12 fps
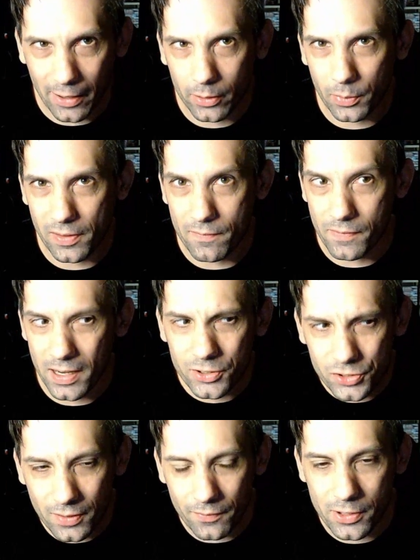with Invasion
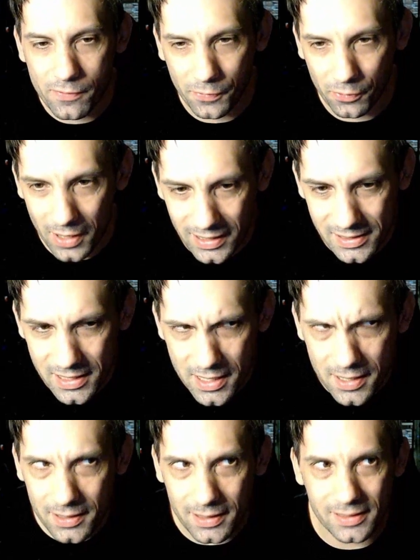of New Phyrexia.
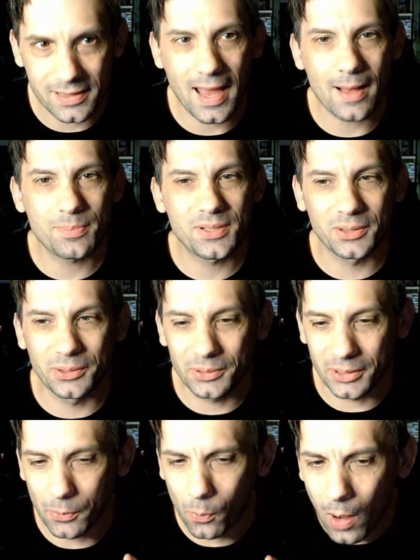It's absolutely
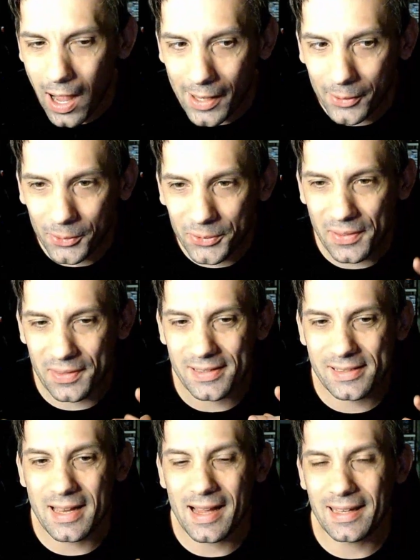wild. This
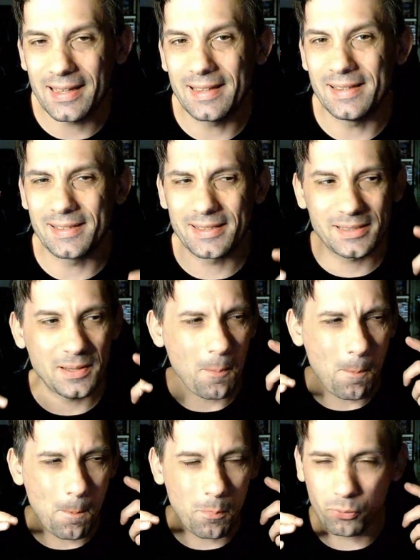deck is
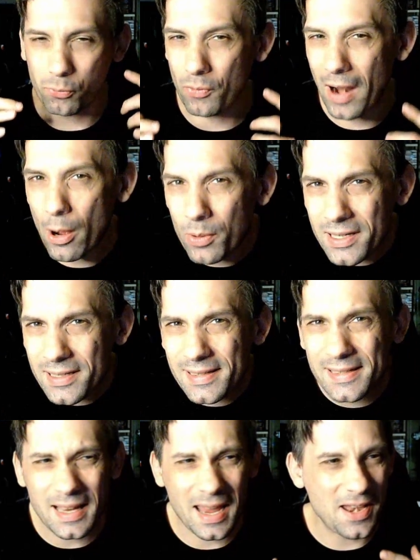prowess
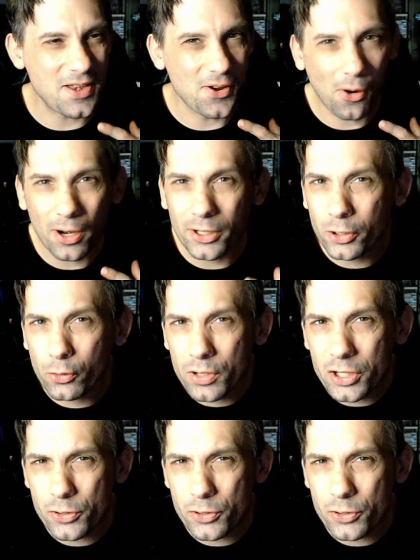and non-creature